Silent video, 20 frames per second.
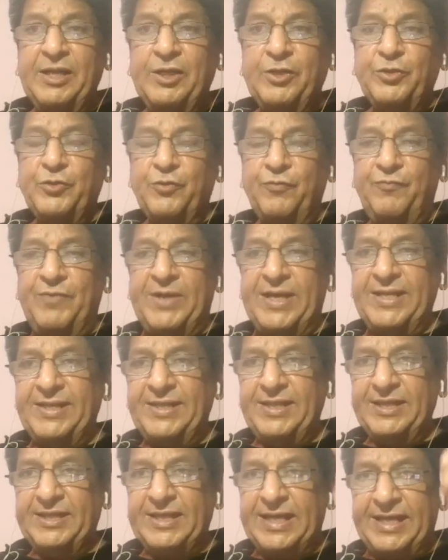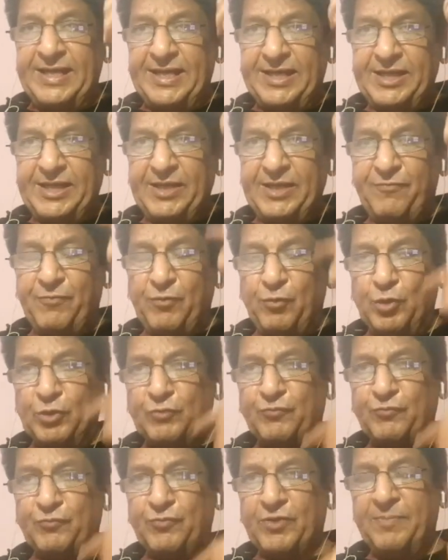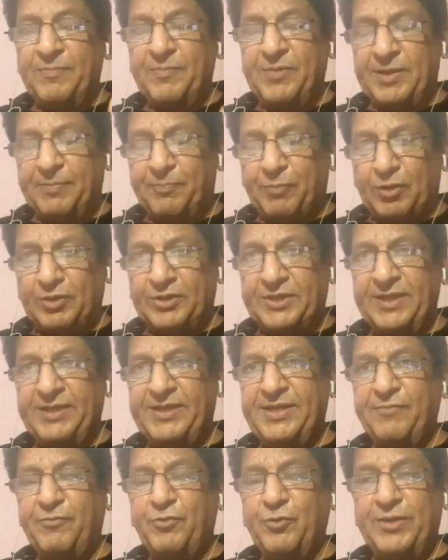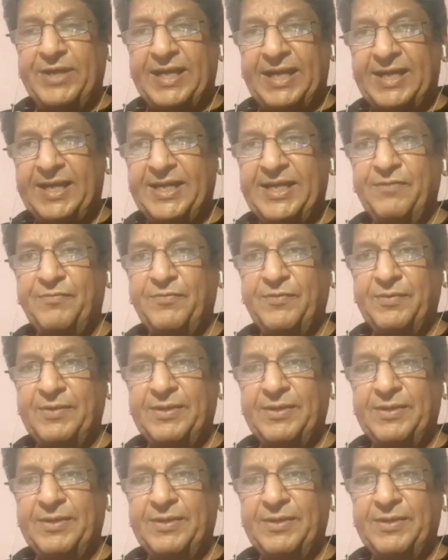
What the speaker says: So when this energy flows from positive to negative,